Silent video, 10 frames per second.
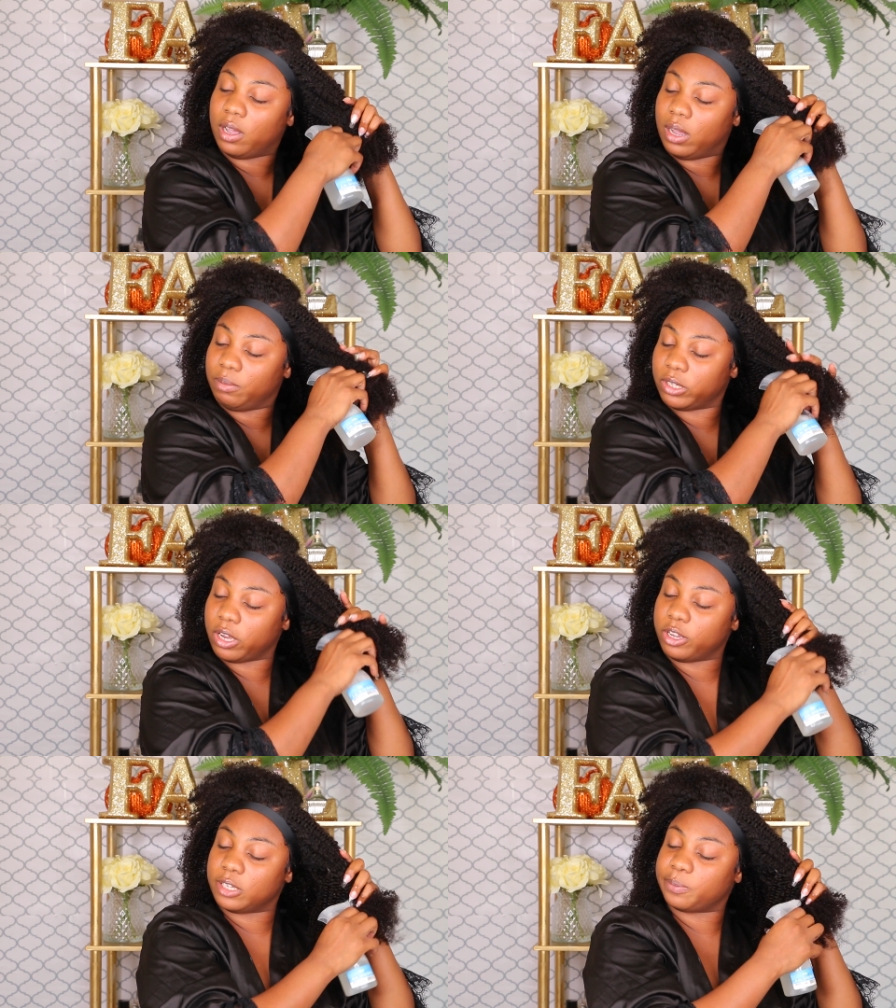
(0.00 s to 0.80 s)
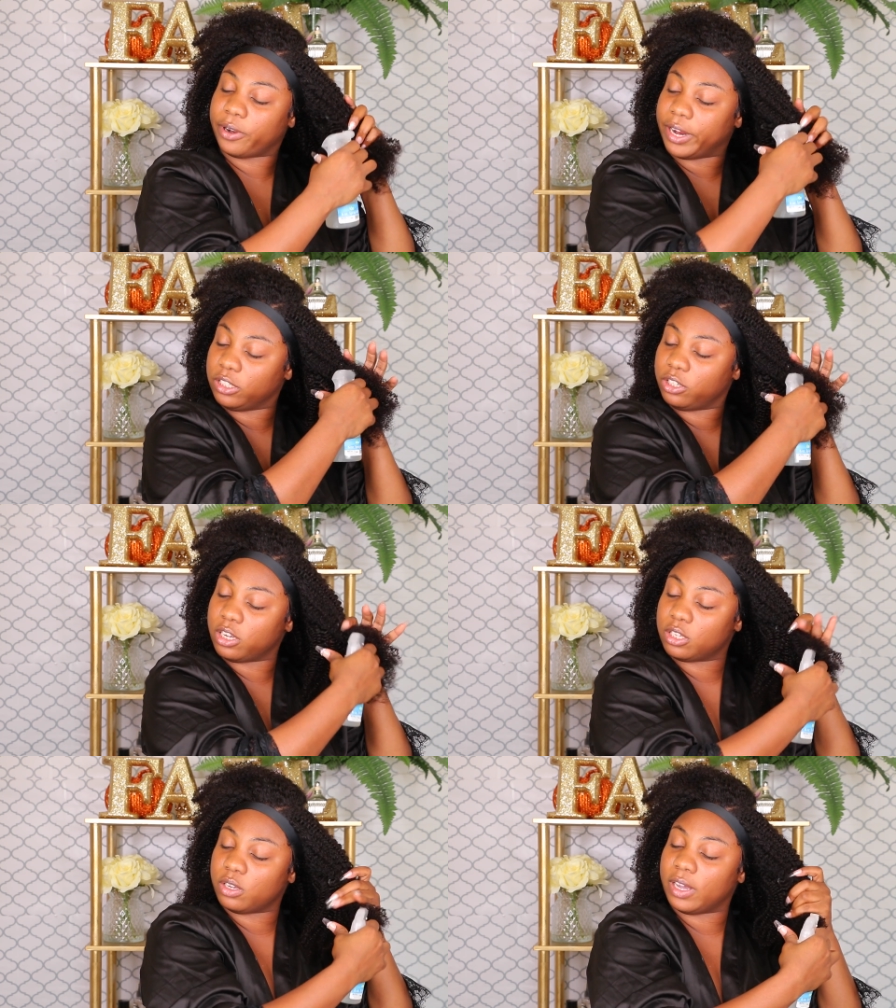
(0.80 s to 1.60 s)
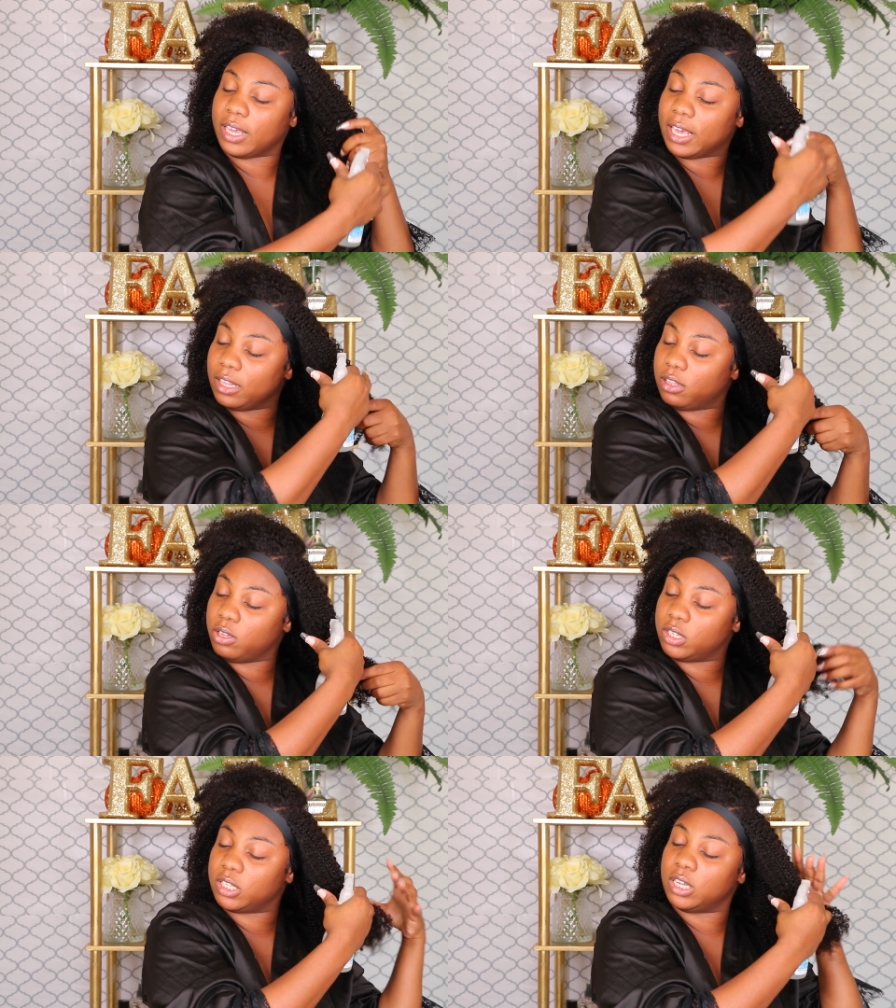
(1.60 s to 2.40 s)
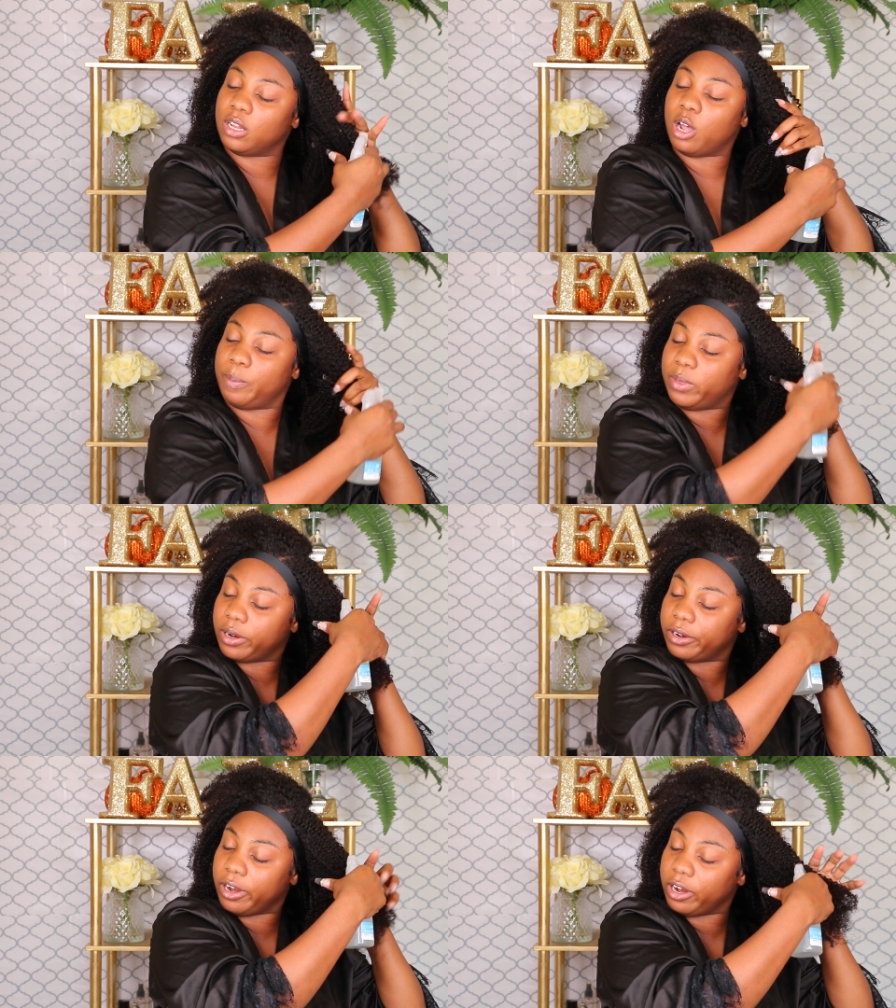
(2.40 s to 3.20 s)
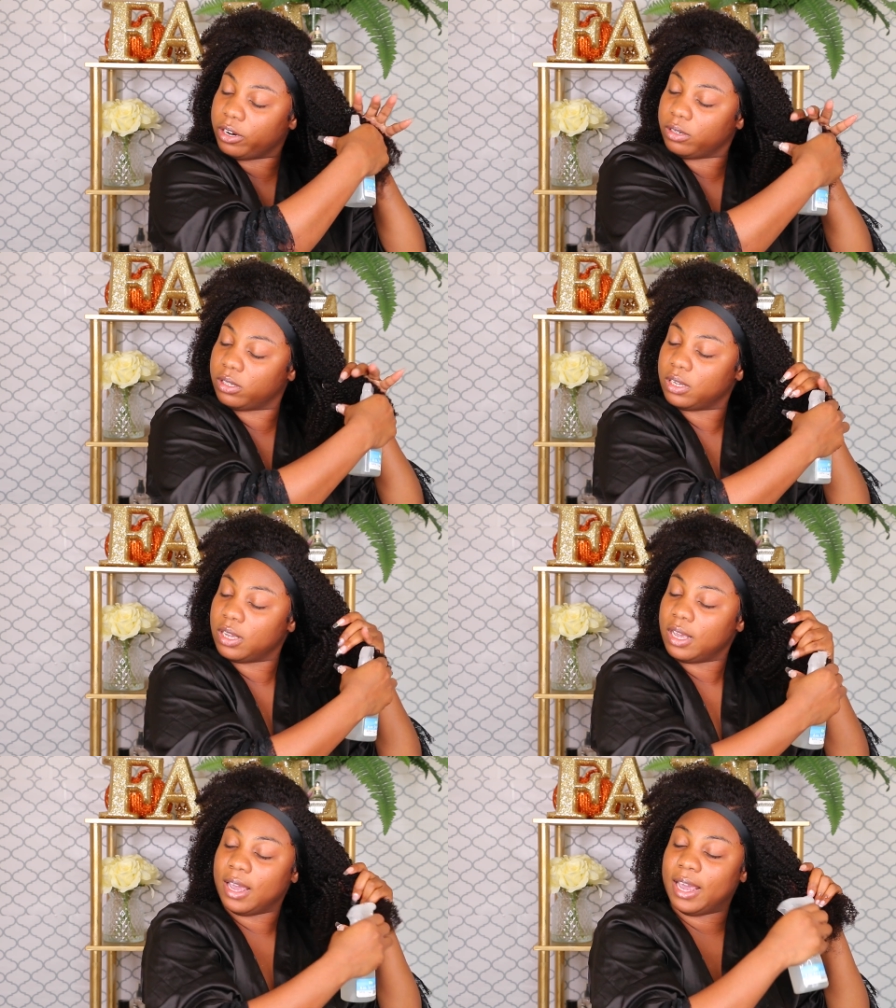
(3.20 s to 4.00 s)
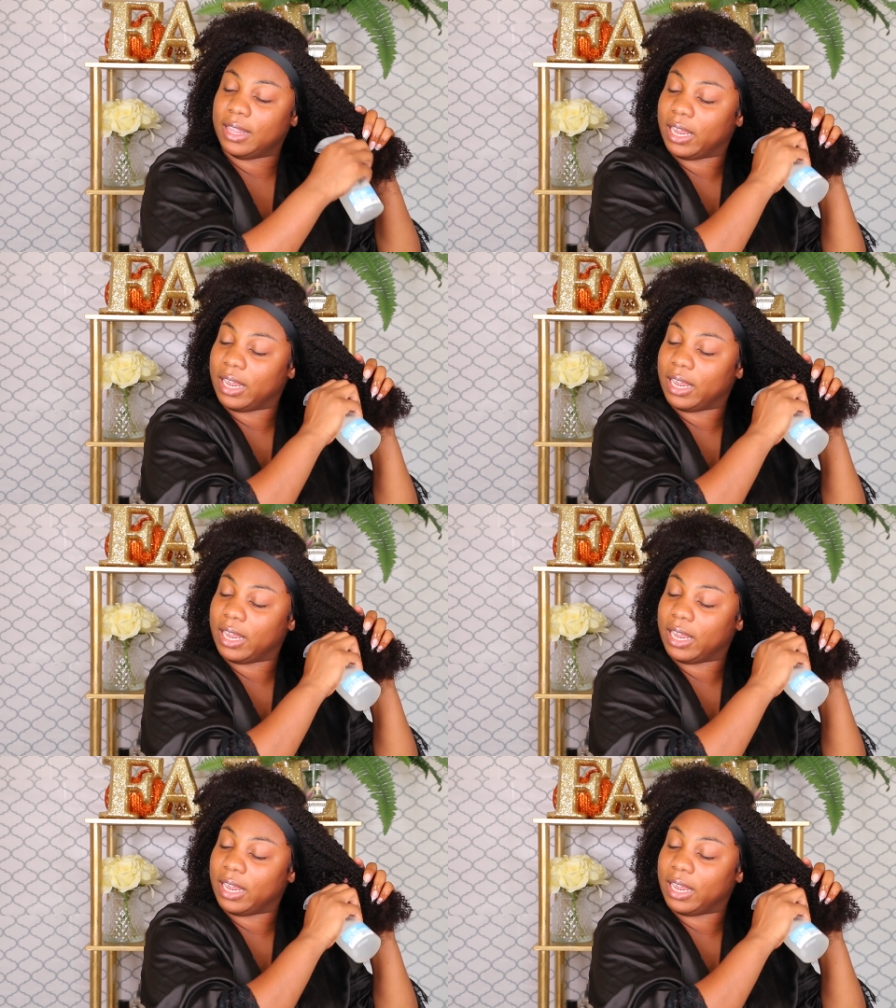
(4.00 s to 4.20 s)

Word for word: I'm just gonna spray just so it can loosen up the curls, and